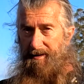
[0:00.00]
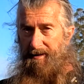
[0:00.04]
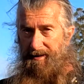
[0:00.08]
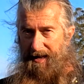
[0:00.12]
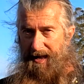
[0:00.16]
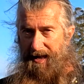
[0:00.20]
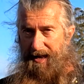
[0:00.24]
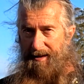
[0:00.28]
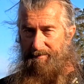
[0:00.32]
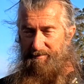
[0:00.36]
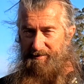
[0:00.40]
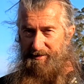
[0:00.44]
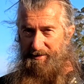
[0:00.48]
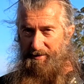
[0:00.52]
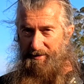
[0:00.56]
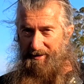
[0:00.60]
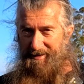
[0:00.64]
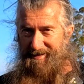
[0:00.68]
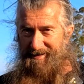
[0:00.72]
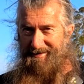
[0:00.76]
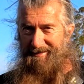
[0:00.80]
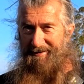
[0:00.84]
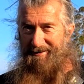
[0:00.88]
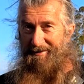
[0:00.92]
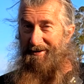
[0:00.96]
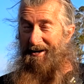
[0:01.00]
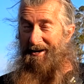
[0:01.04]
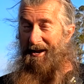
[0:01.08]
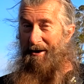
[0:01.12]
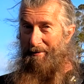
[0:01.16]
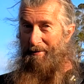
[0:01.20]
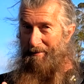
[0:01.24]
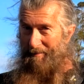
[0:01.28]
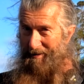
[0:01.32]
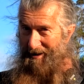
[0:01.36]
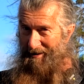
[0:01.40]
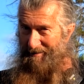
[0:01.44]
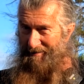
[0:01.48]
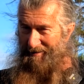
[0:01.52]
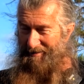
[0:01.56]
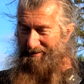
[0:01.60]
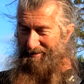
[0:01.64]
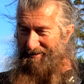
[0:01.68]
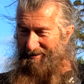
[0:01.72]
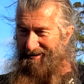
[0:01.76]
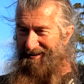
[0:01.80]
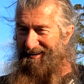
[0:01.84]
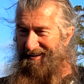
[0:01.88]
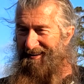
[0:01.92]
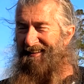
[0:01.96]
campsites. I know I'm going
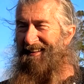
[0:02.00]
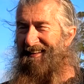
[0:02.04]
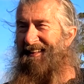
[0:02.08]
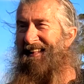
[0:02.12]
on.